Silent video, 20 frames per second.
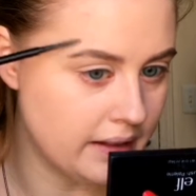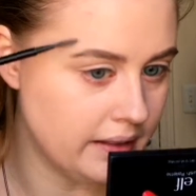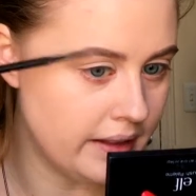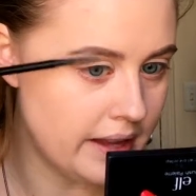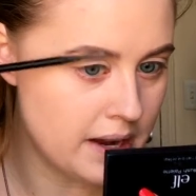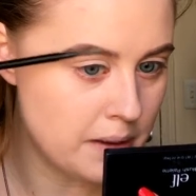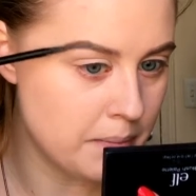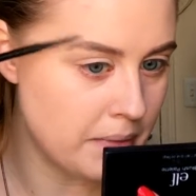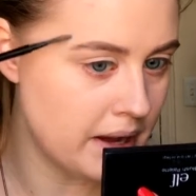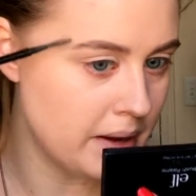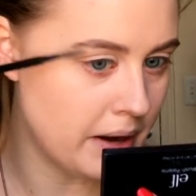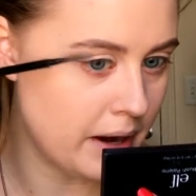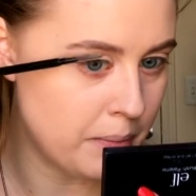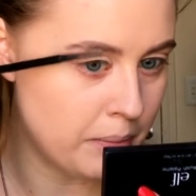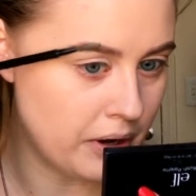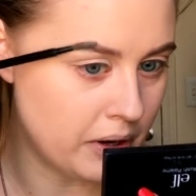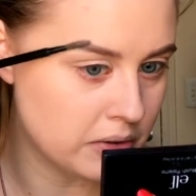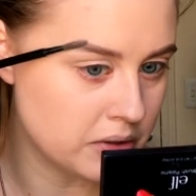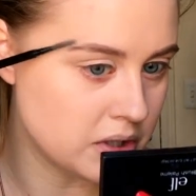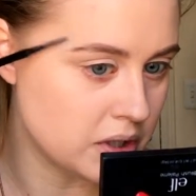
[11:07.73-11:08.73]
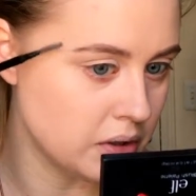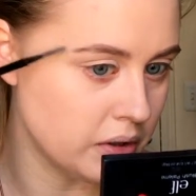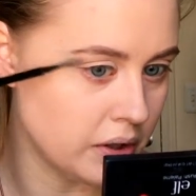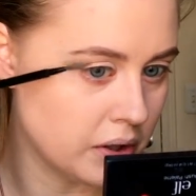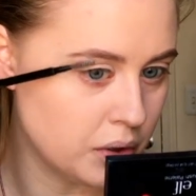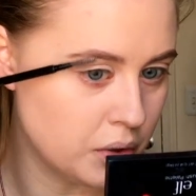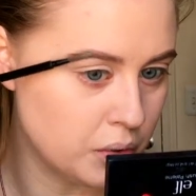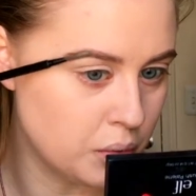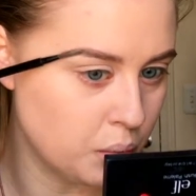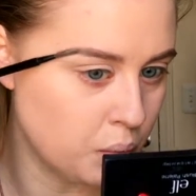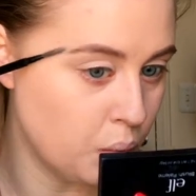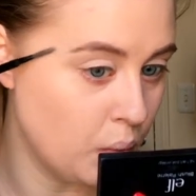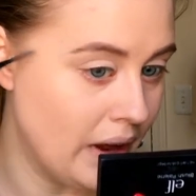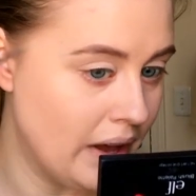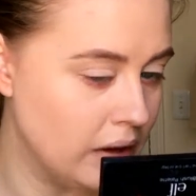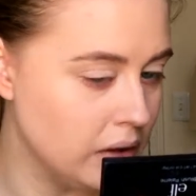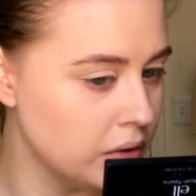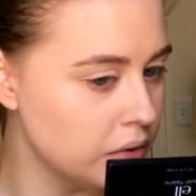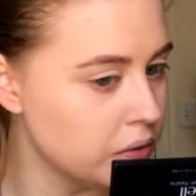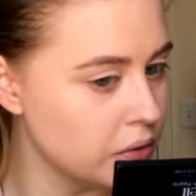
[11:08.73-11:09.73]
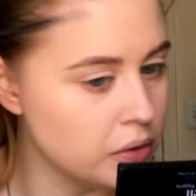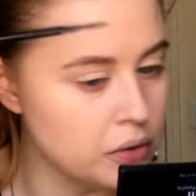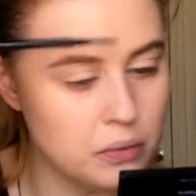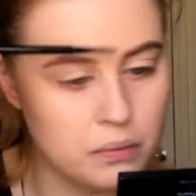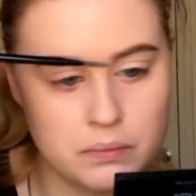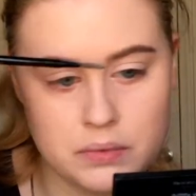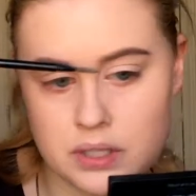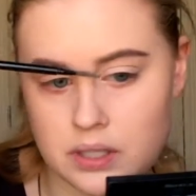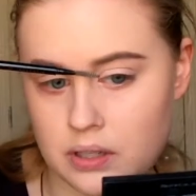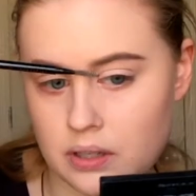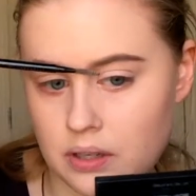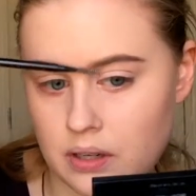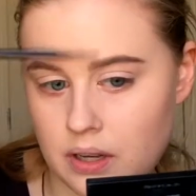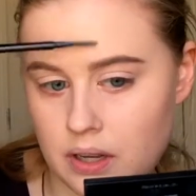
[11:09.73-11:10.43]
I like my eyebrows to look well groomed,